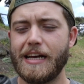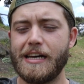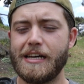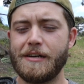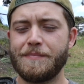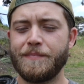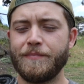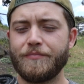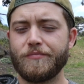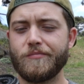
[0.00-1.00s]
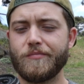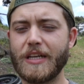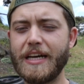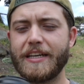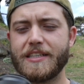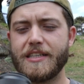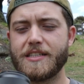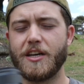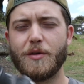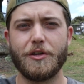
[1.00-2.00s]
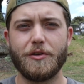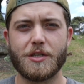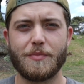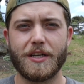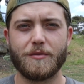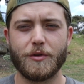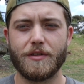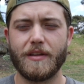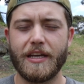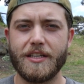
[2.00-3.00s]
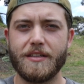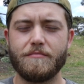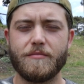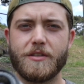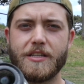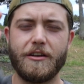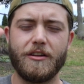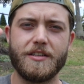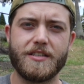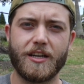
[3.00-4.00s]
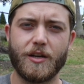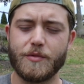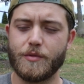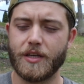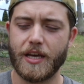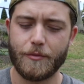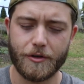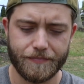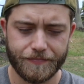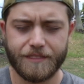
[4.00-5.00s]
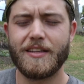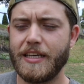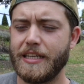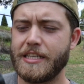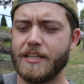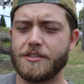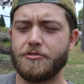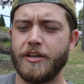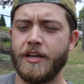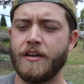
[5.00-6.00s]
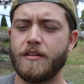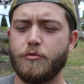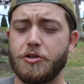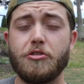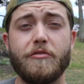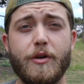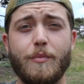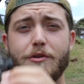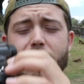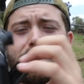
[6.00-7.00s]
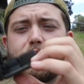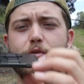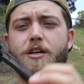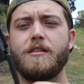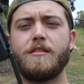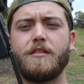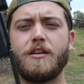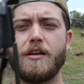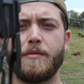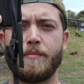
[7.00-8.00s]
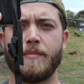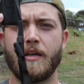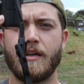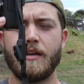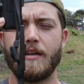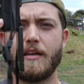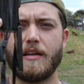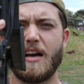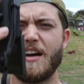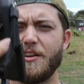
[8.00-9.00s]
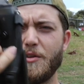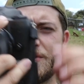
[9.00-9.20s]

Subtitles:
I guess that's kind of what you expect with any standard lens that comes with a camera. The tilt screen, which should have been a positive as well, I don't know